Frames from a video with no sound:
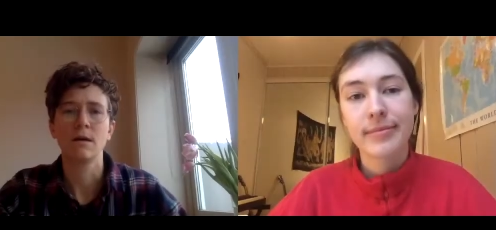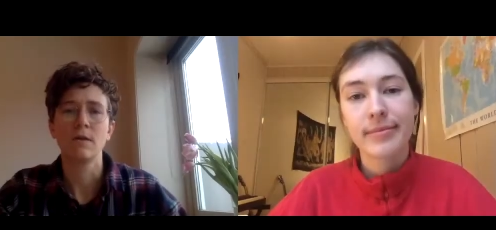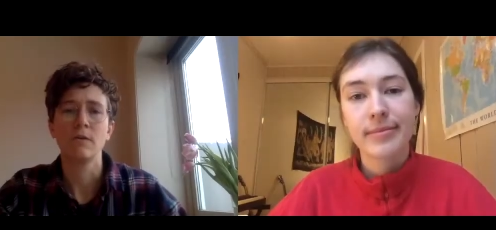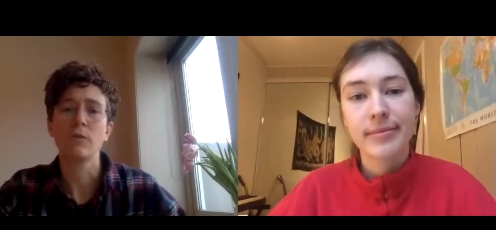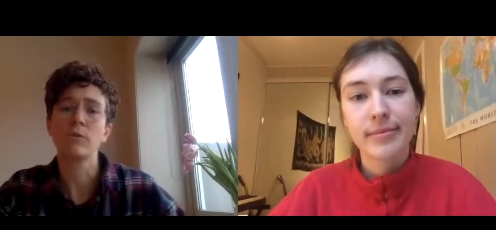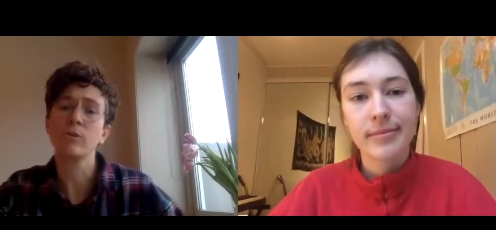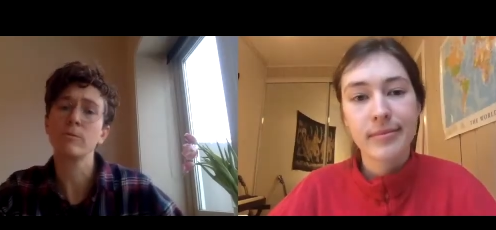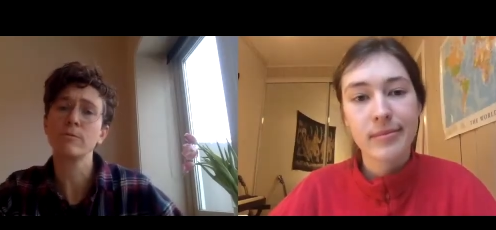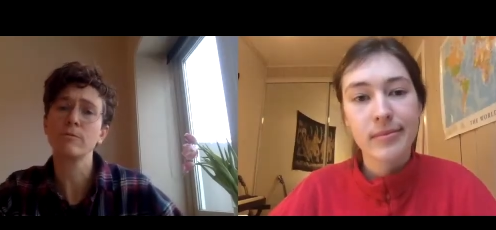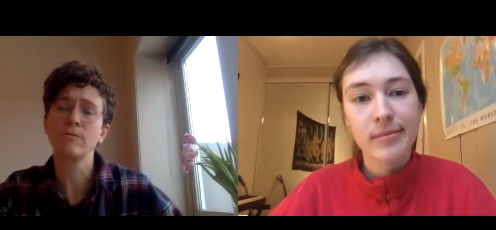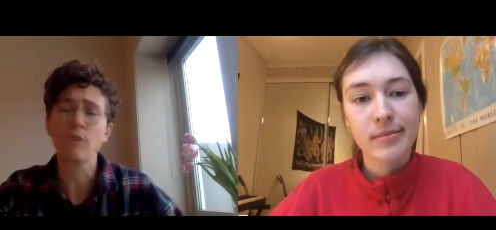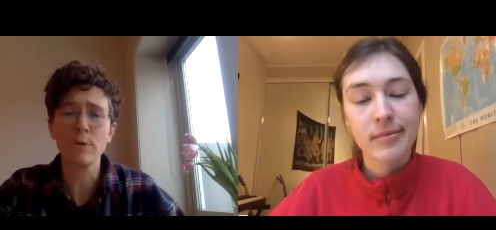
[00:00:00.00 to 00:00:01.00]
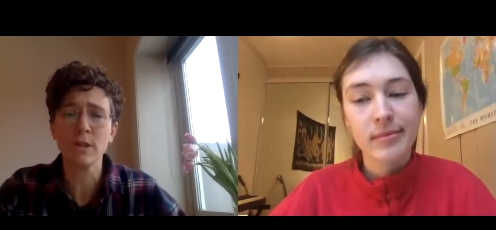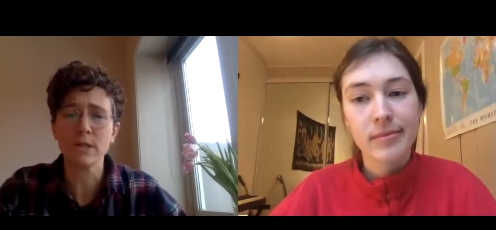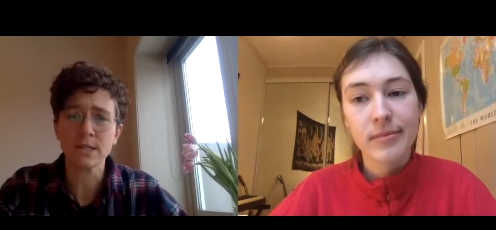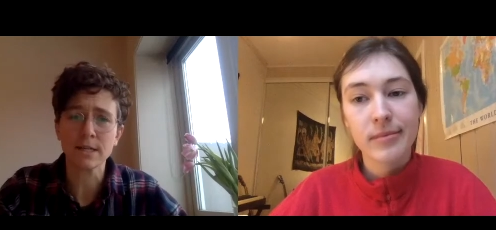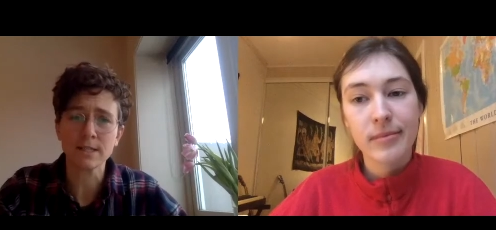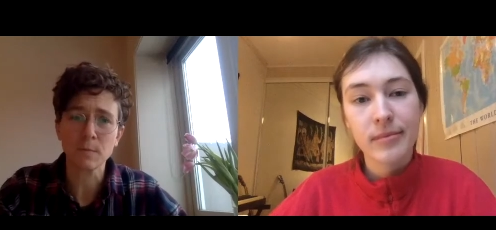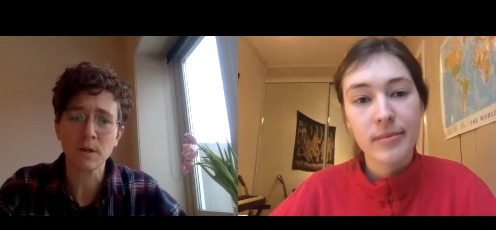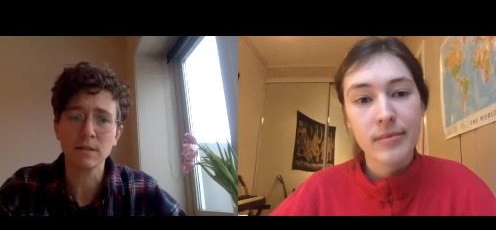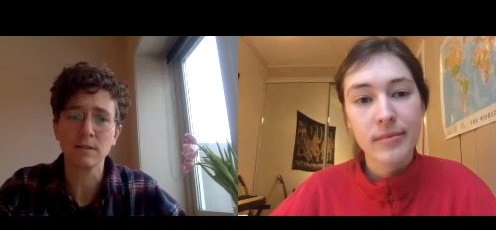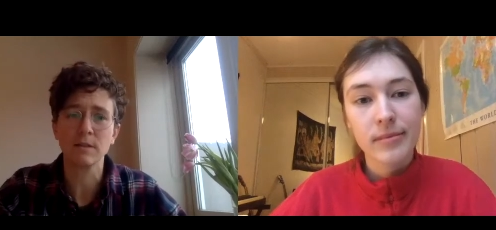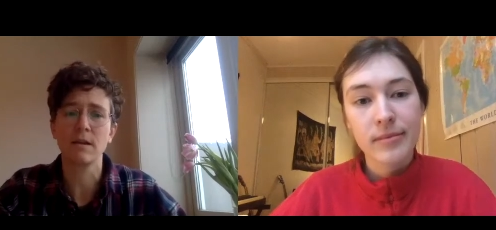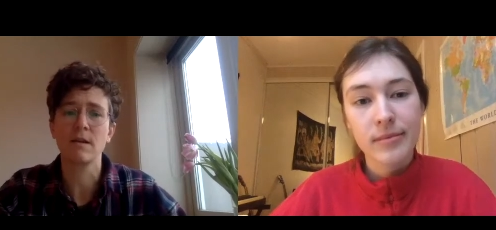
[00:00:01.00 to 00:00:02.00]
Speaker 1: So in terms of formal assessment,
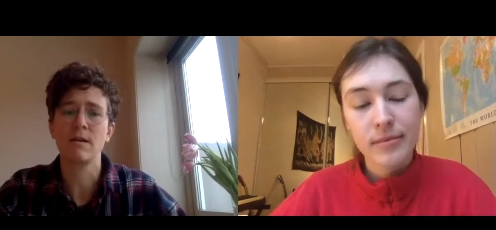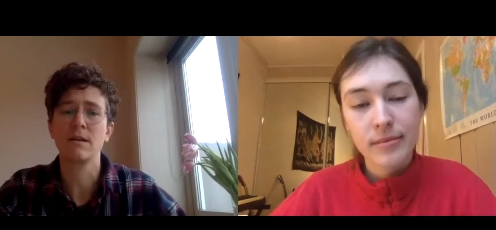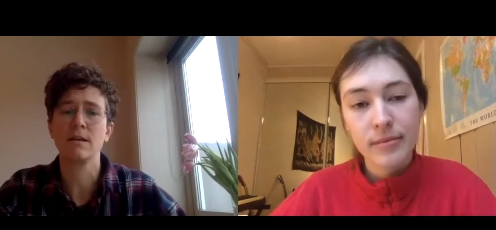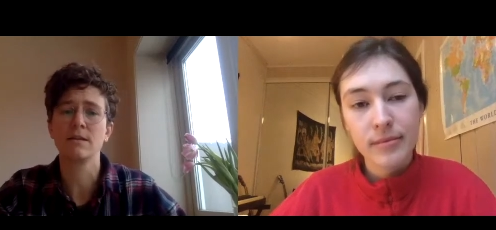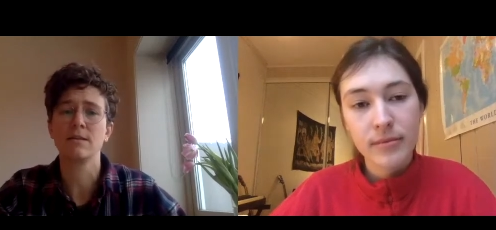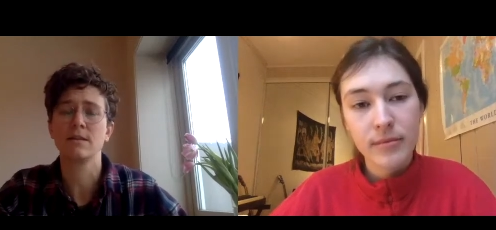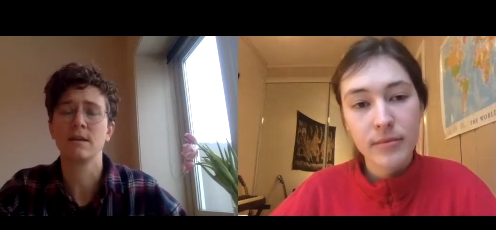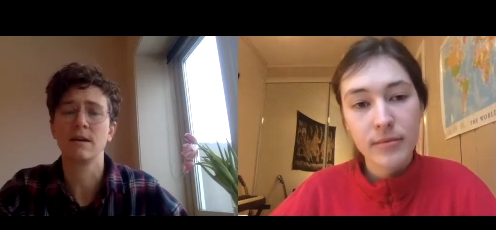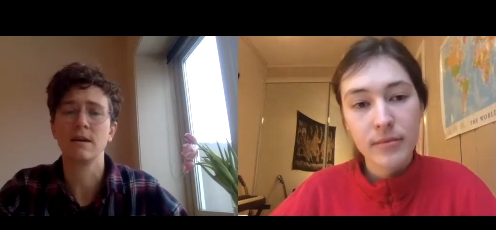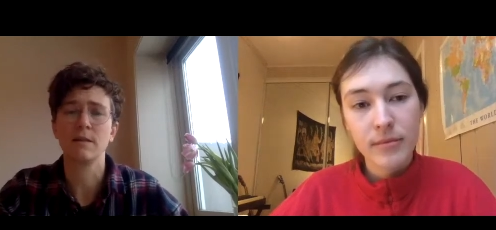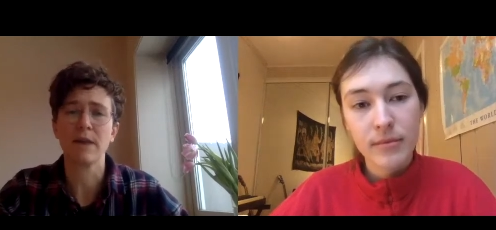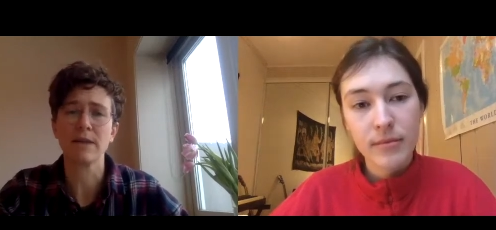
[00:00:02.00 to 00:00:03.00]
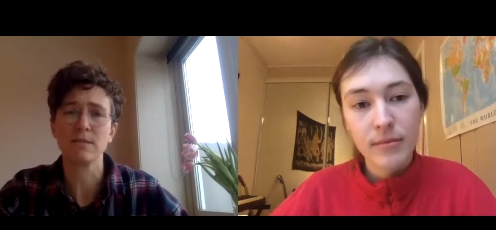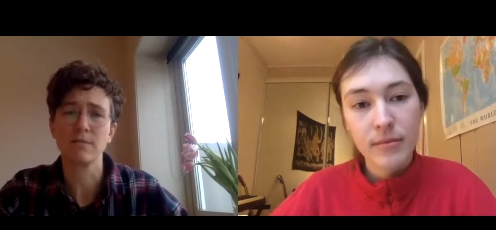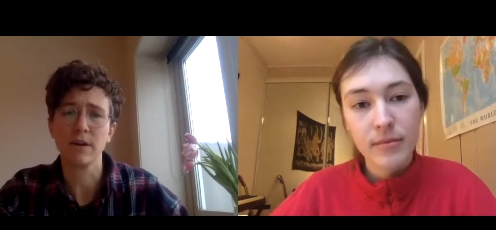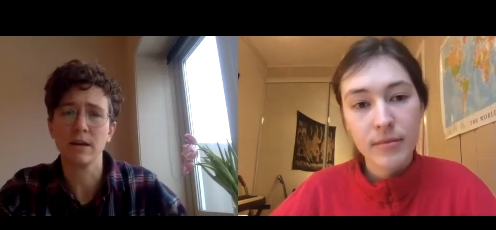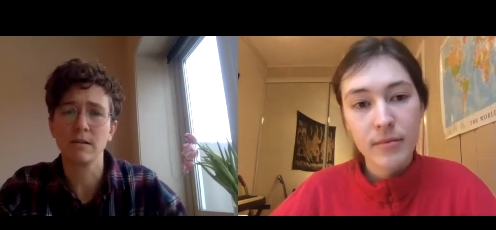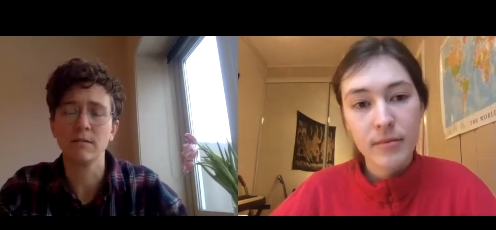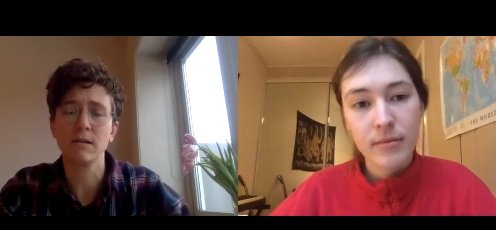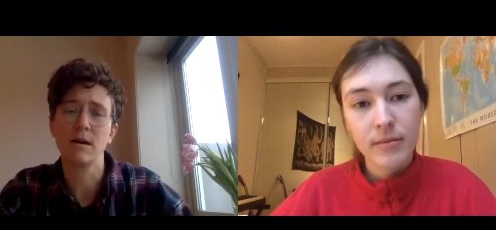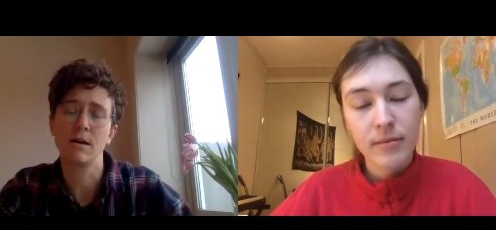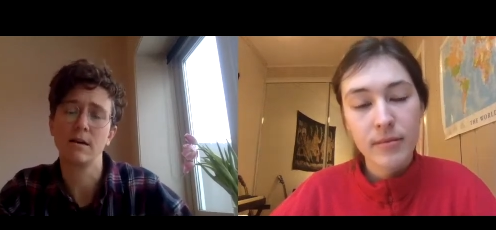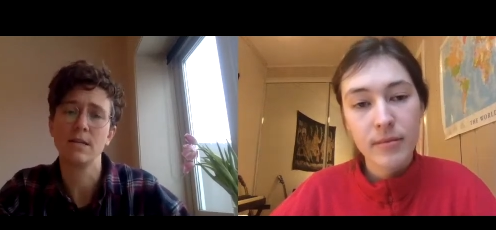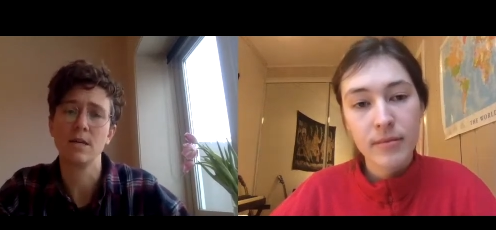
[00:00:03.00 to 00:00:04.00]
there is a pass-fail uh,
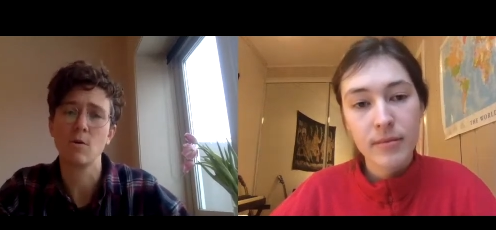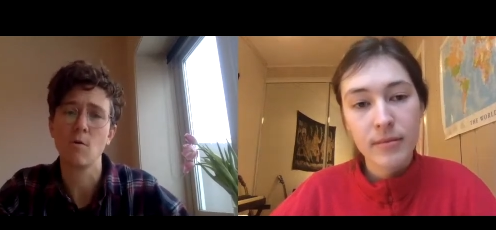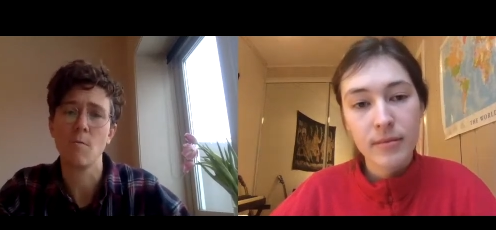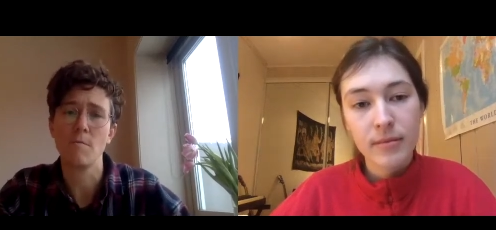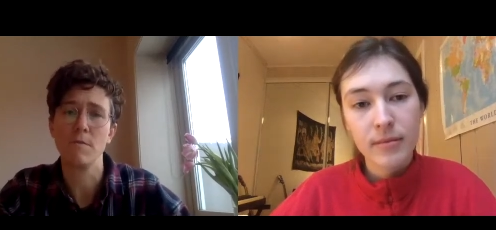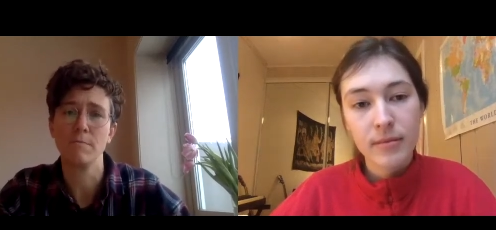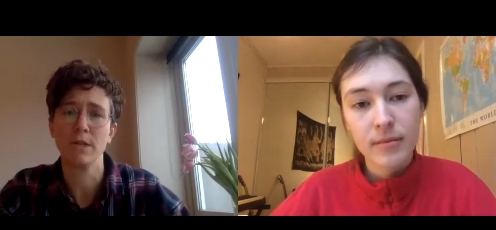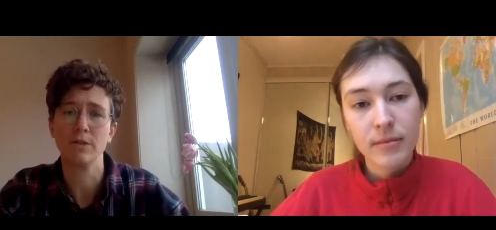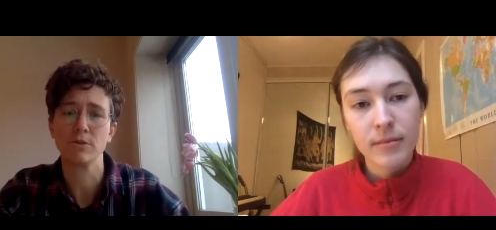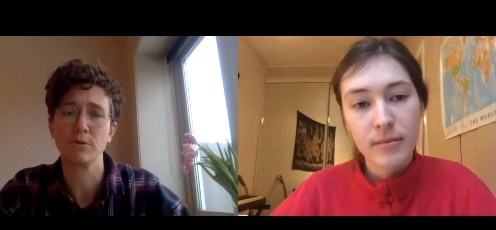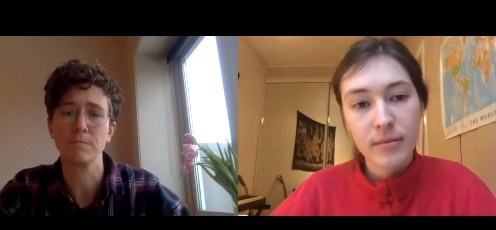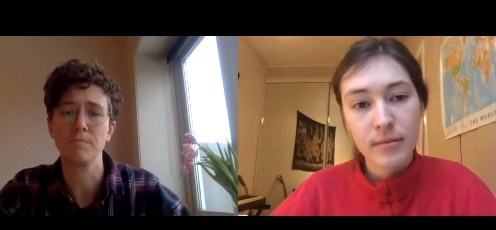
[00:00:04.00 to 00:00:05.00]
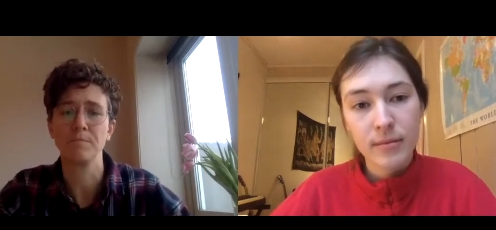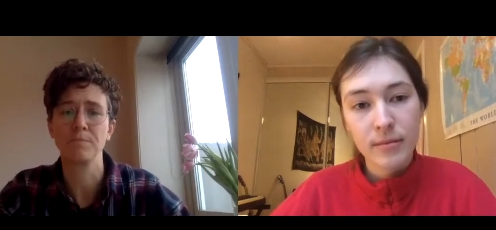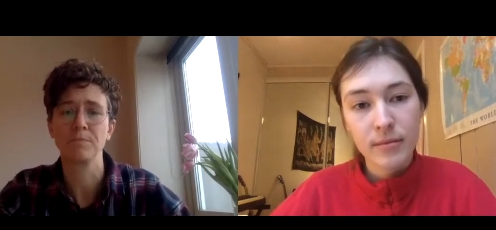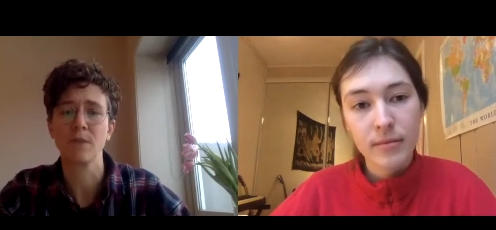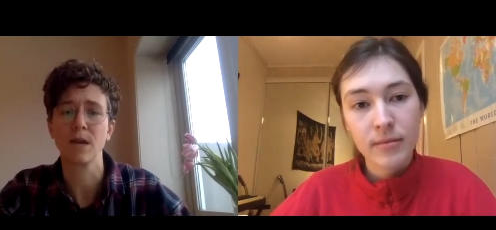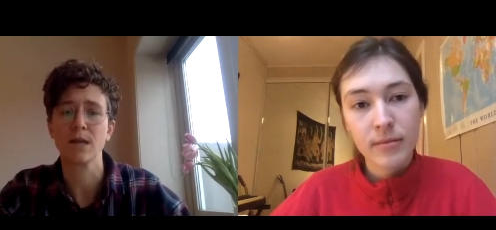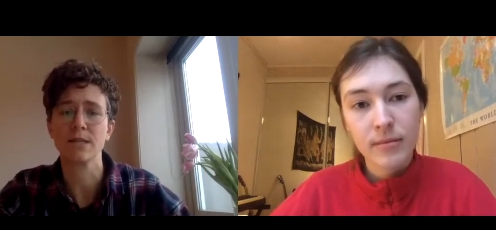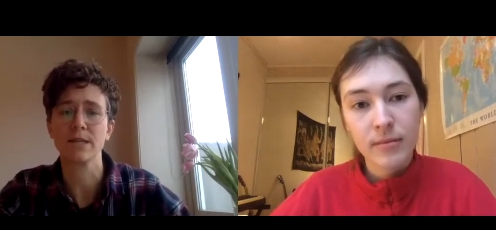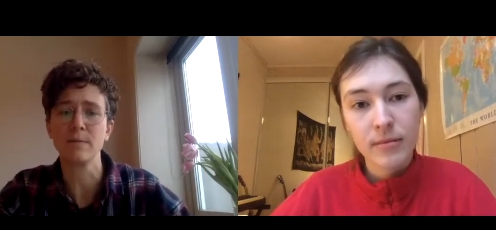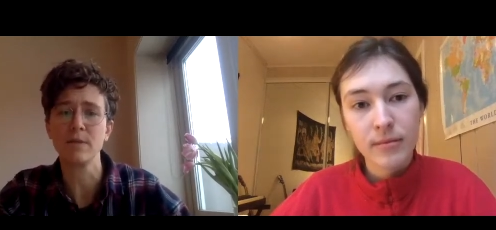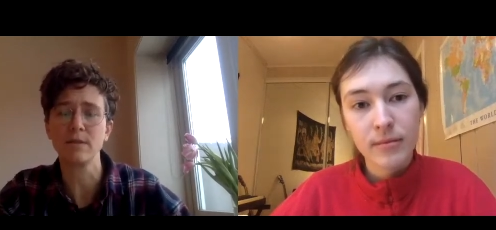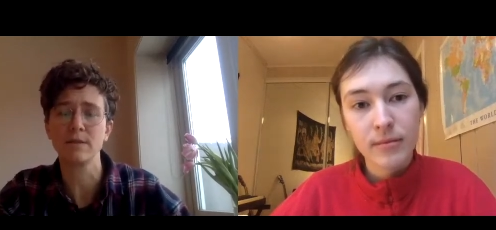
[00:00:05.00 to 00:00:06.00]
take-home midterm
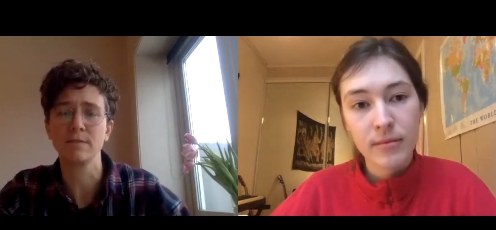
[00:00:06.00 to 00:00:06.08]
assignment,